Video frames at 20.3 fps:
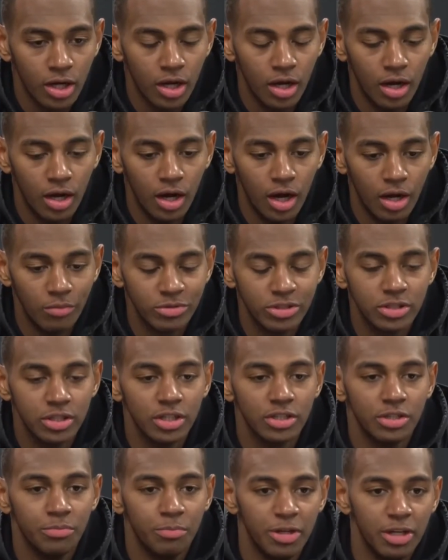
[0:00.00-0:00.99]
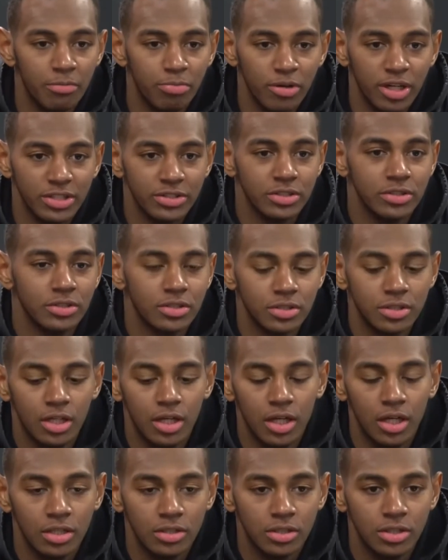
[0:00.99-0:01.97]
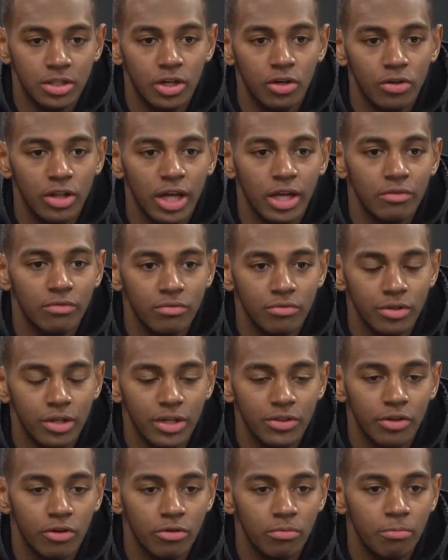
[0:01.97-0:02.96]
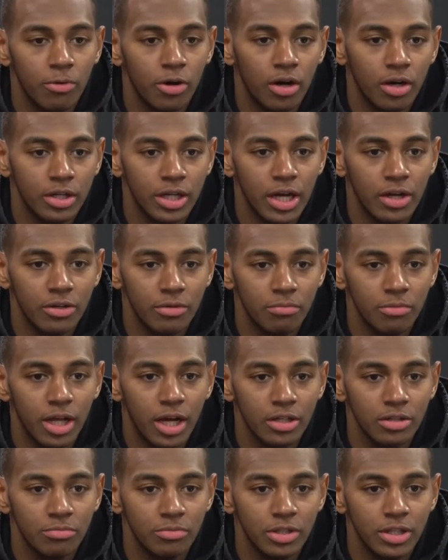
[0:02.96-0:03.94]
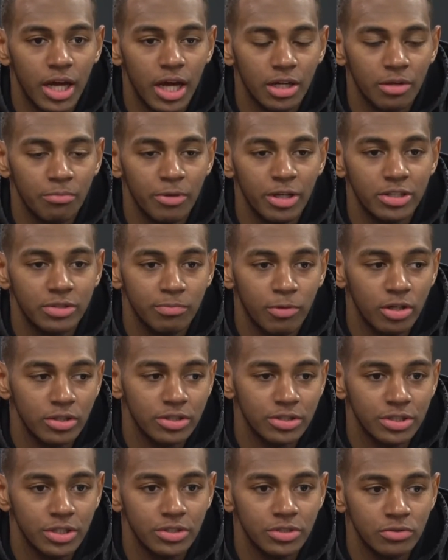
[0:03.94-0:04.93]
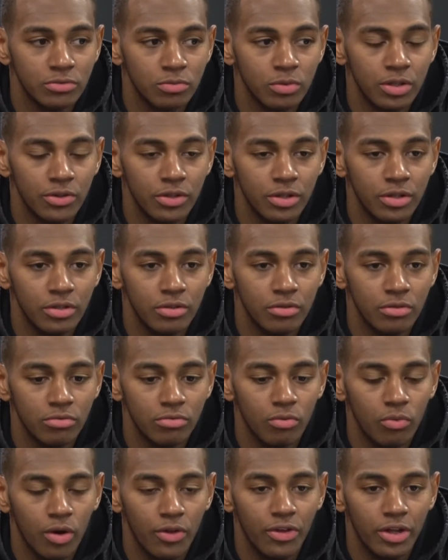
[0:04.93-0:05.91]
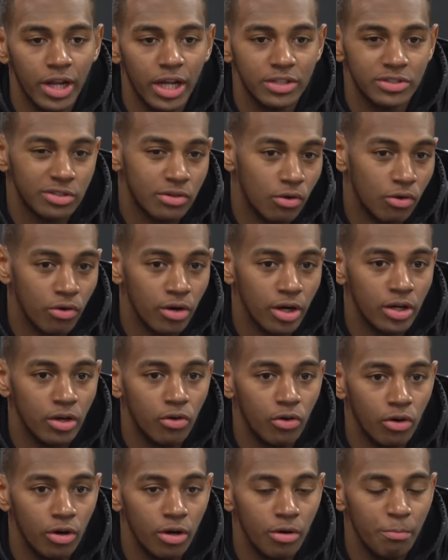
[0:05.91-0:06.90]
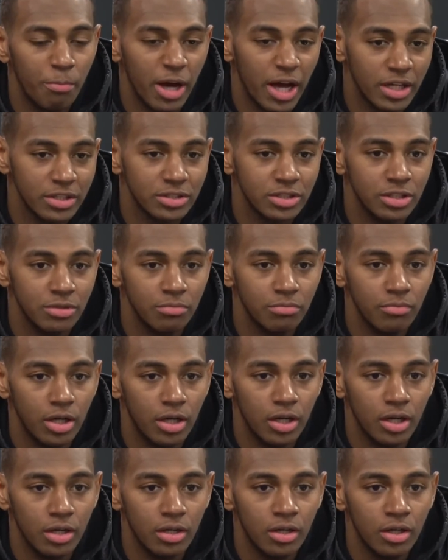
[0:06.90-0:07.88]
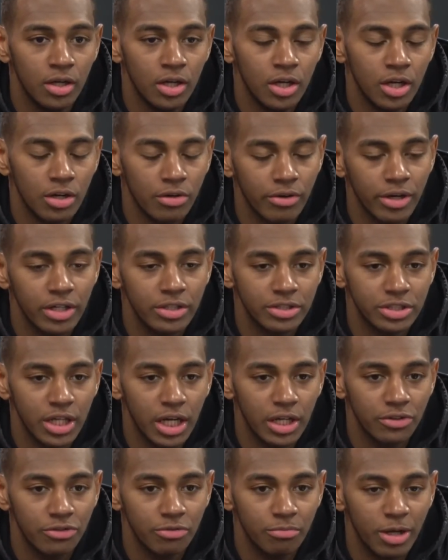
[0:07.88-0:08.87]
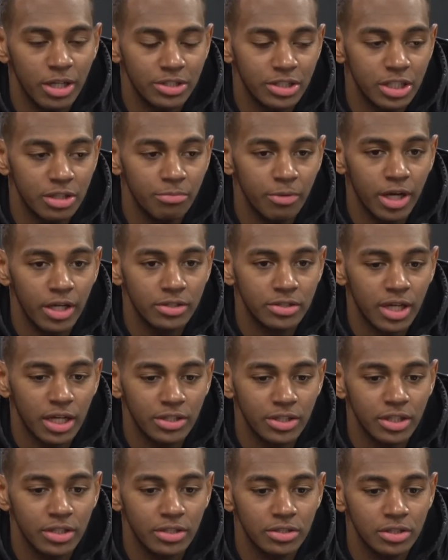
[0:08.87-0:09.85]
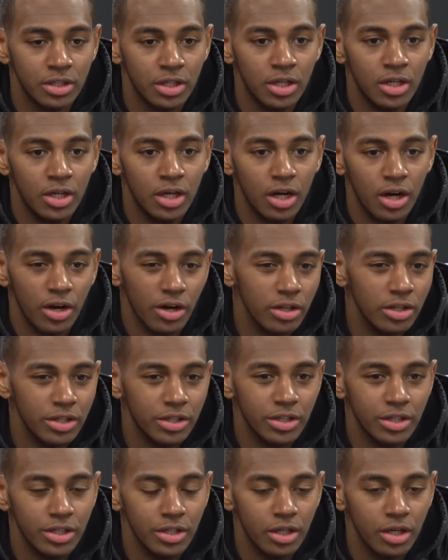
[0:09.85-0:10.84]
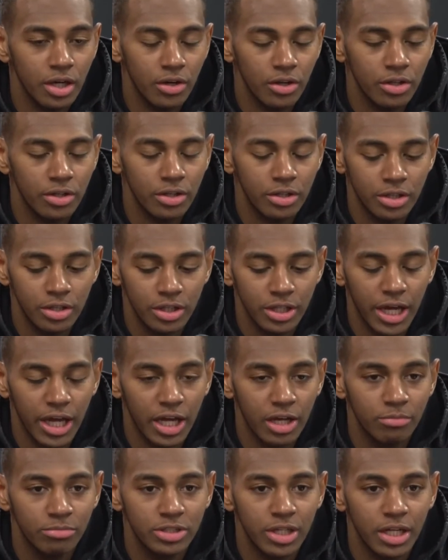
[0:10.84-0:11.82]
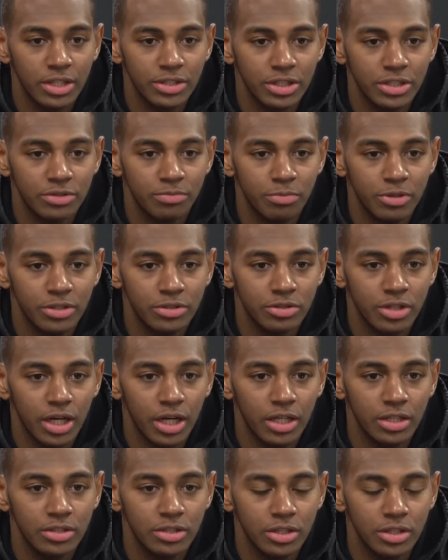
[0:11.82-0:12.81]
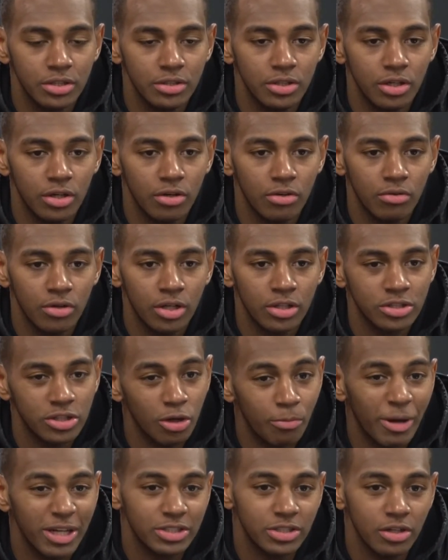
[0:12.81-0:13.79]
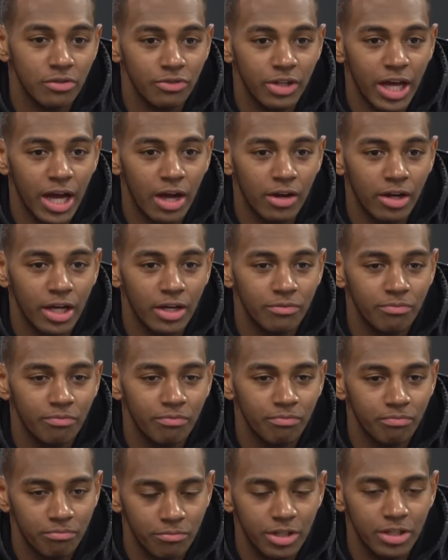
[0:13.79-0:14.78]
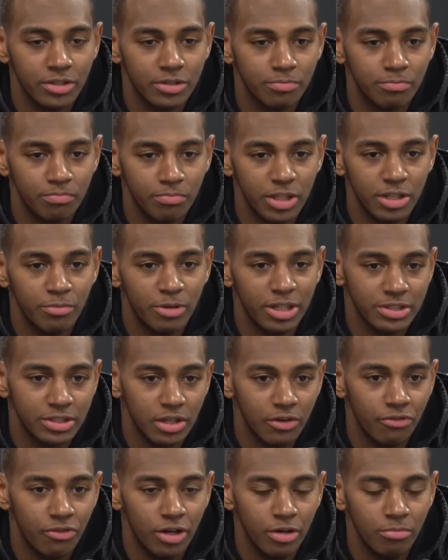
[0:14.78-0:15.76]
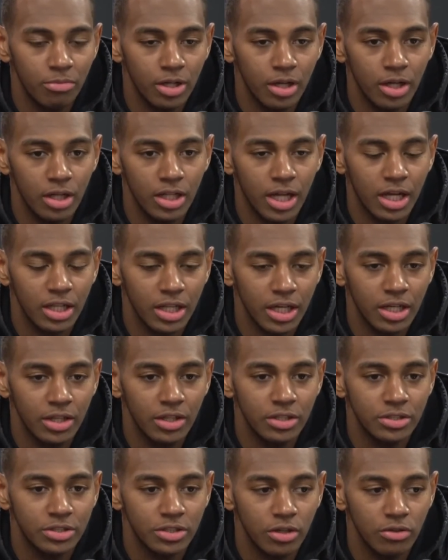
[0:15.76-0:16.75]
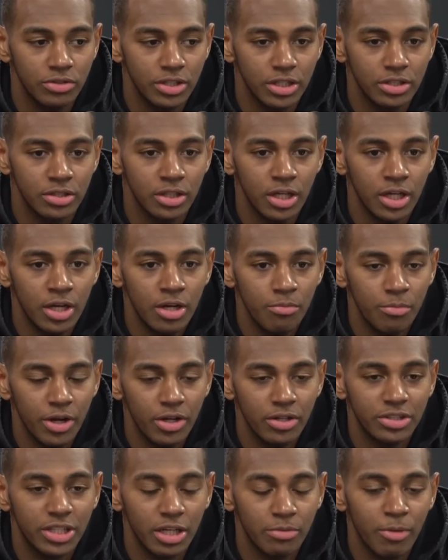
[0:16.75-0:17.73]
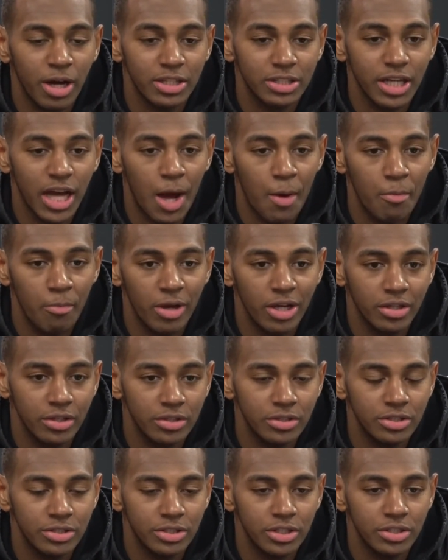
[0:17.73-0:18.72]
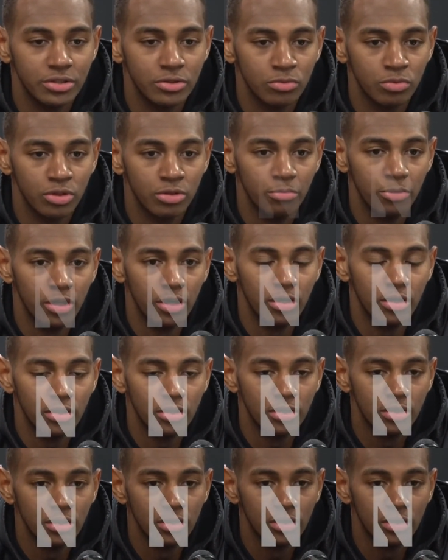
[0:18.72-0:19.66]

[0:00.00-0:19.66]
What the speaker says: I'm just looking to be a presence, to know that when they throw the ball down the block to me, that I can make smart decisions with it, whether that's scoring or passing and creating shots for my teammates. I just early in the games, I've just been trying to, you know, slow myself down. I've been speeding myself up a lot lately, so just better take my time and make good decisions with the ball.